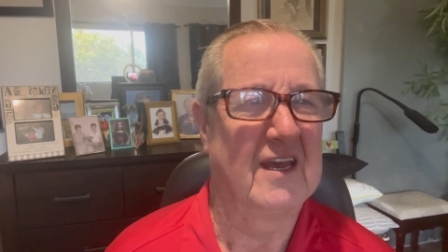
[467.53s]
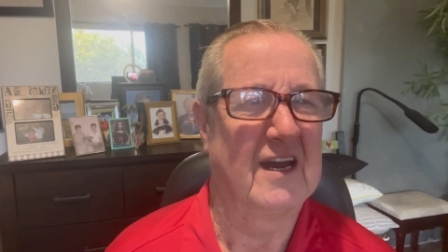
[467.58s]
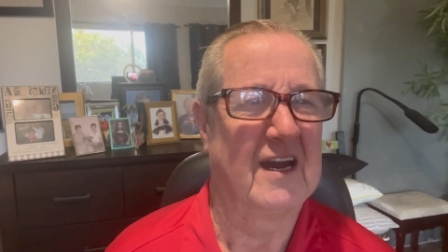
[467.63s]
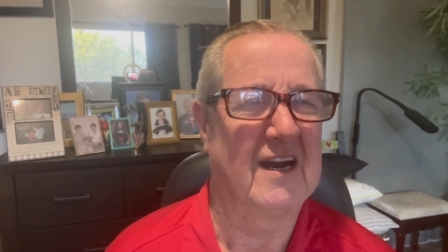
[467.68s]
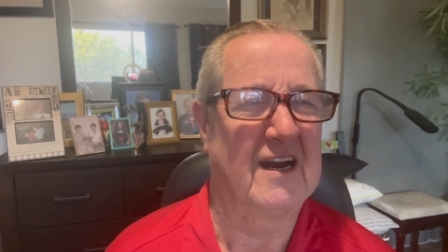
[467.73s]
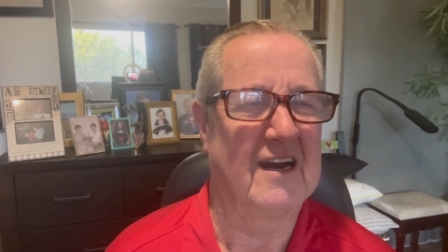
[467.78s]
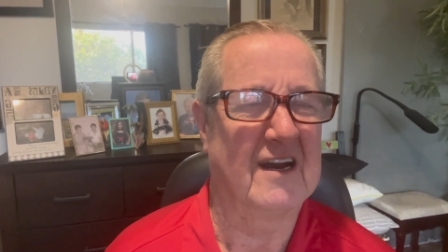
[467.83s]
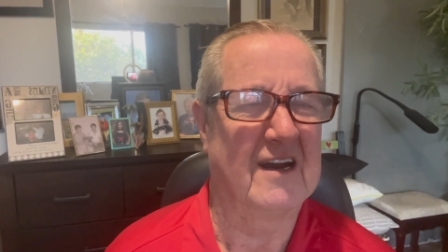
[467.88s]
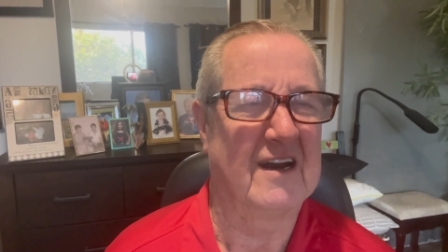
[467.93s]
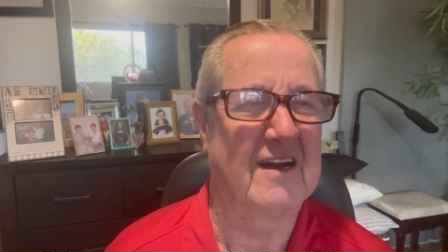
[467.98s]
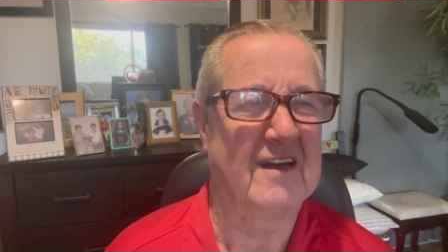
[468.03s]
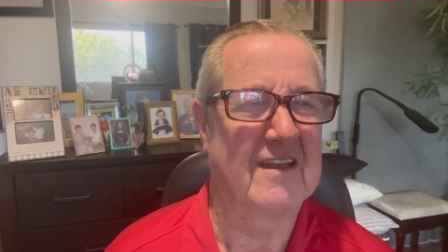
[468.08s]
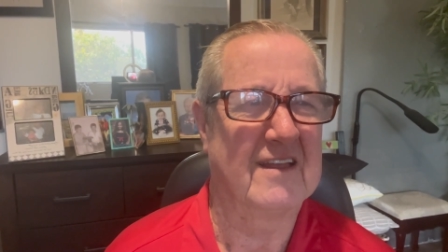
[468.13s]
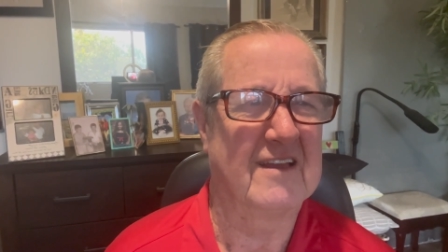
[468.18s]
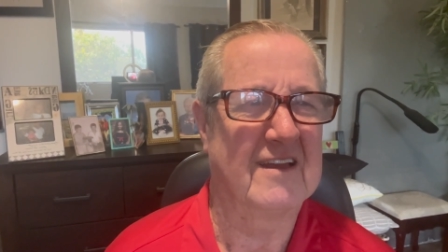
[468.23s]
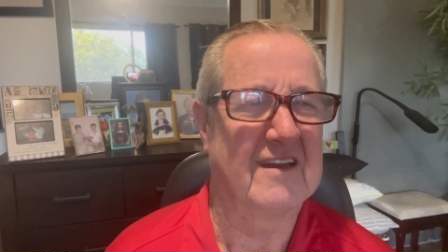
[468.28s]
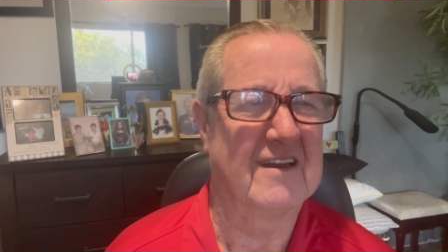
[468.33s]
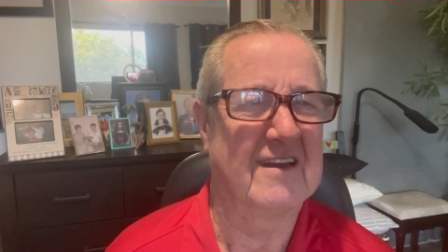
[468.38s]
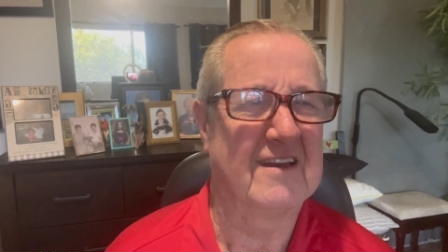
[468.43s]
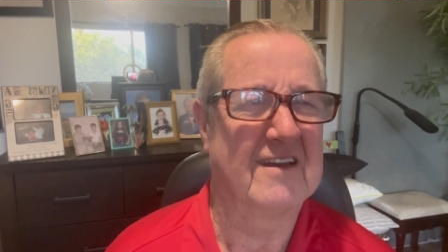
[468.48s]

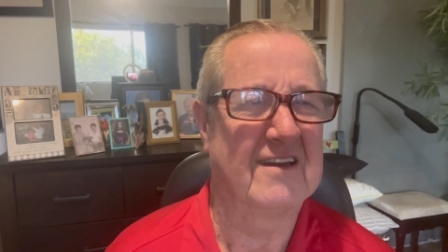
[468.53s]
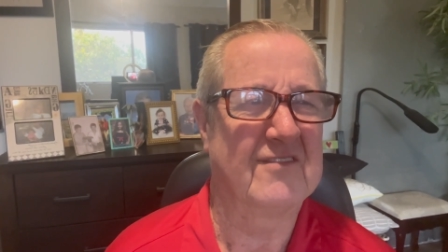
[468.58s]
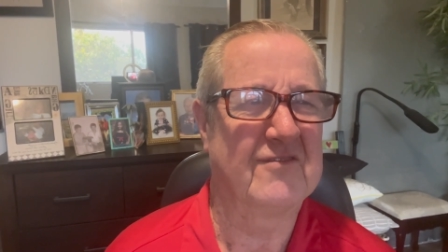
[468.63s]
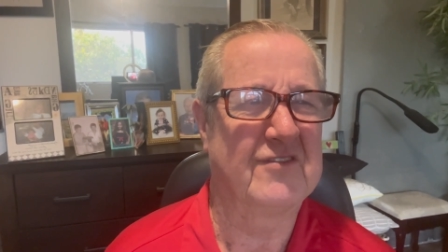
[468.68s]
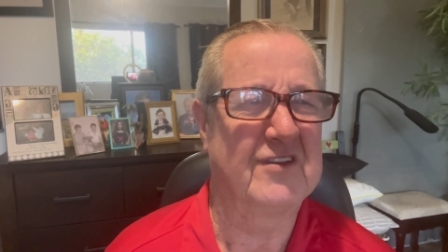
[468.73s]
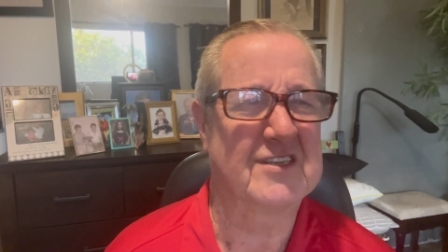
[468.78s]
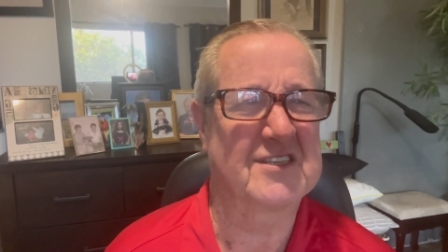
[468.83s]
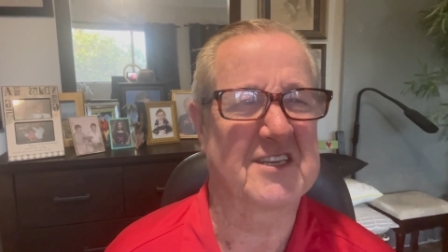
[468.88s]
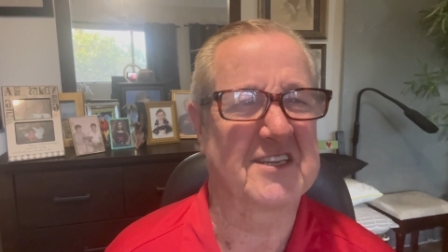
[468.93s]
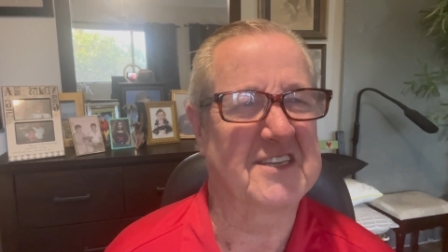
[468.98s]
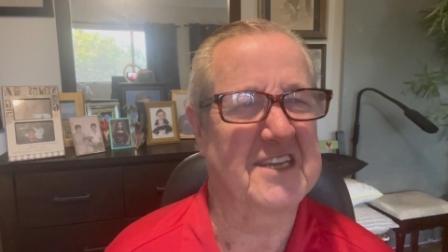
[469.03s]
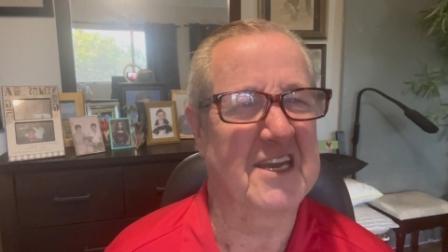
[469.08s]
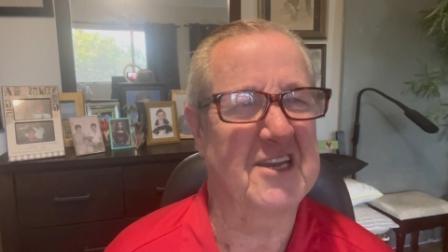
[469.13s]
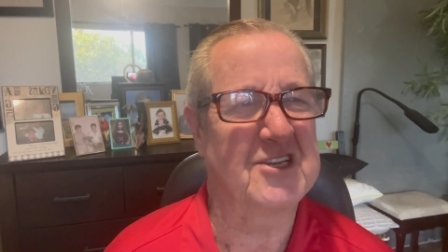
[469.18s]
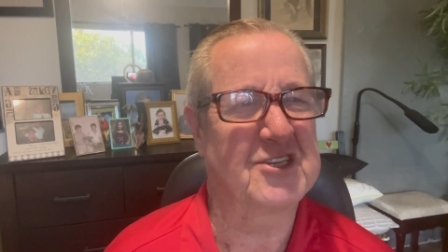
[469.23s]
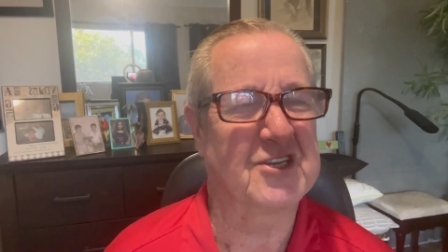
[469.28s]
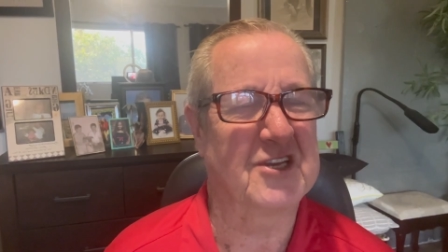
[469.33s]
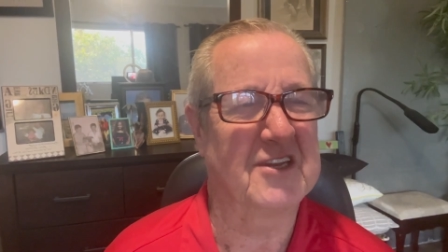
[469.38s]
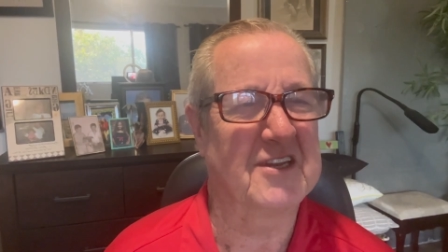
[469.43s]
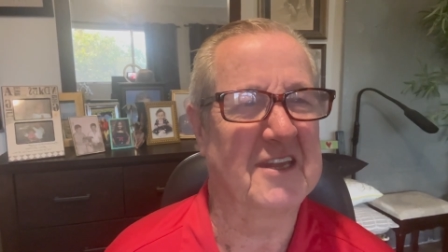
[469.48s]
uh,
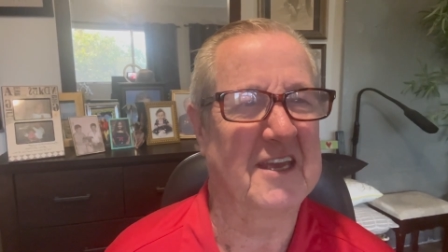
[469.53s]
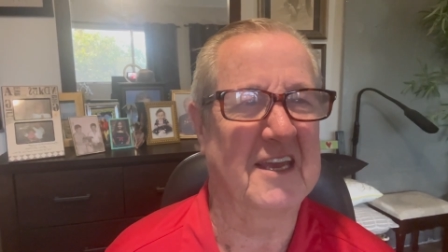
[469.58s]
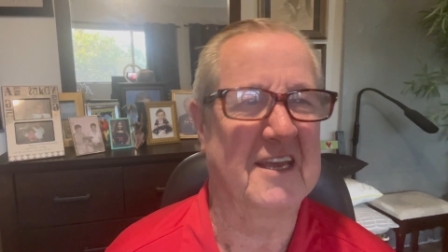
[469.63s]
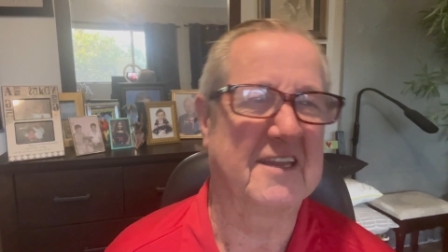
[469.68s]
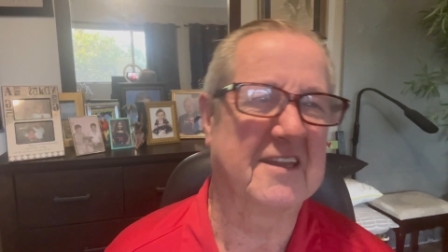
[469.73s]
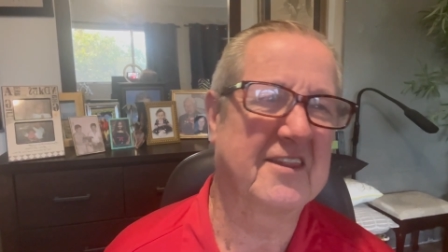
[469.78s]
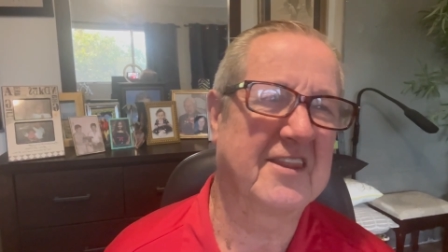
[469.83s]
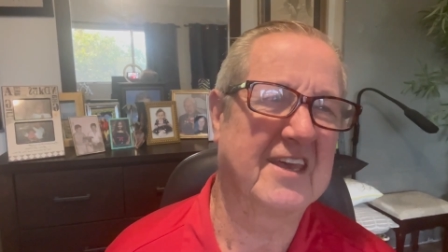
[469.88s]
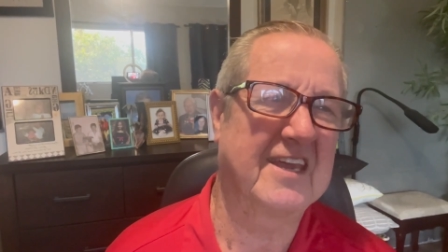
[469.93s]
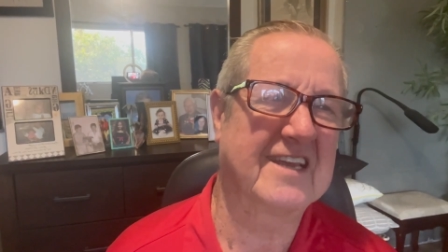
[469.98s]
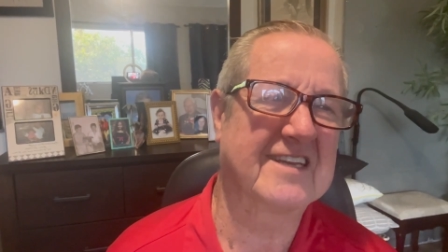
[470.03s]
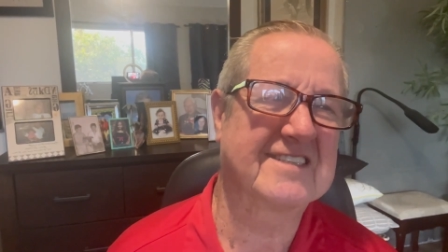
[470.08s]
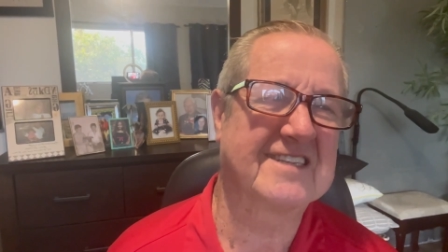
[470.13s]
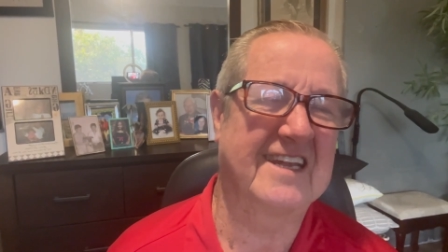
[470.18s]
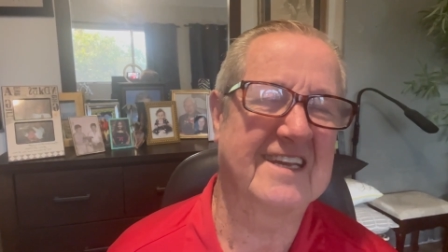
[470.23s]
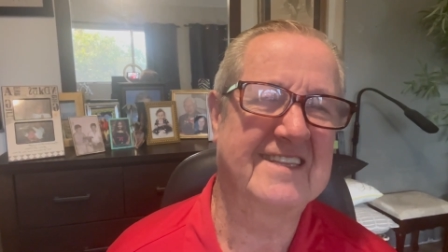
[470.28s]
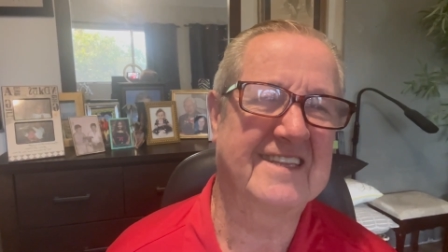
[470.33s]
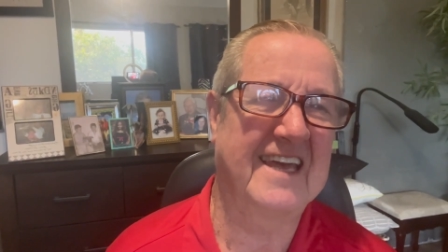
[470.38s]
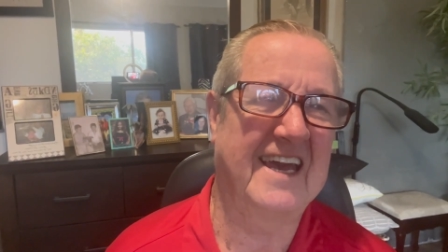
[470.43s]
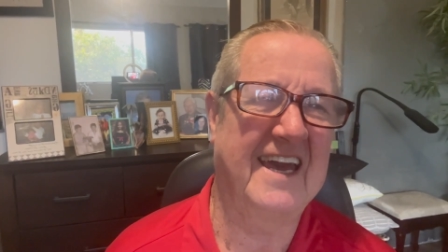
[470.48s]
visitation and things
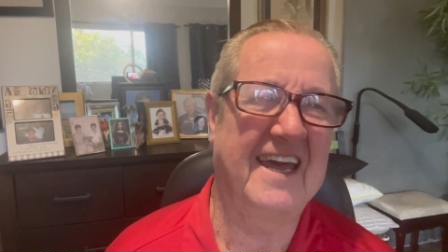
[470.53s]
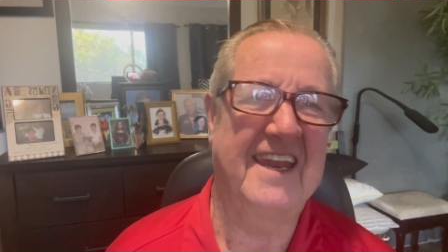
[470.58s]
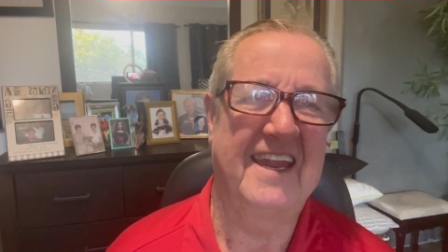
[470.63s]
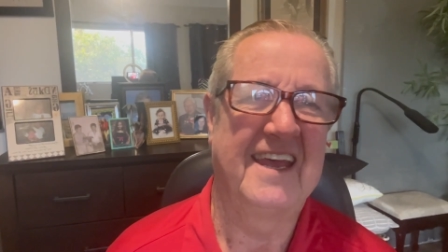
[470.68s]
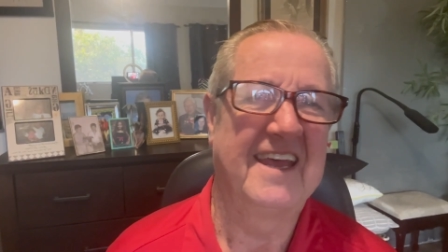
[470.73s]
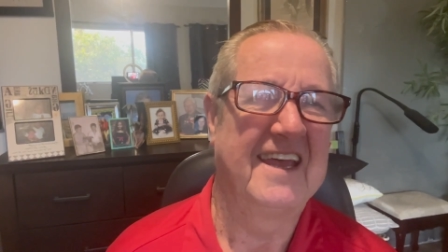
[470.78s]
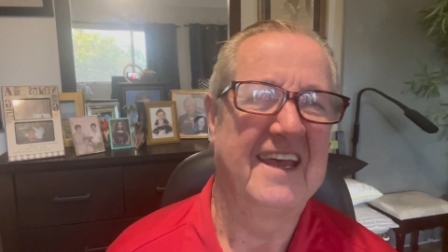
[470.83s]
like that.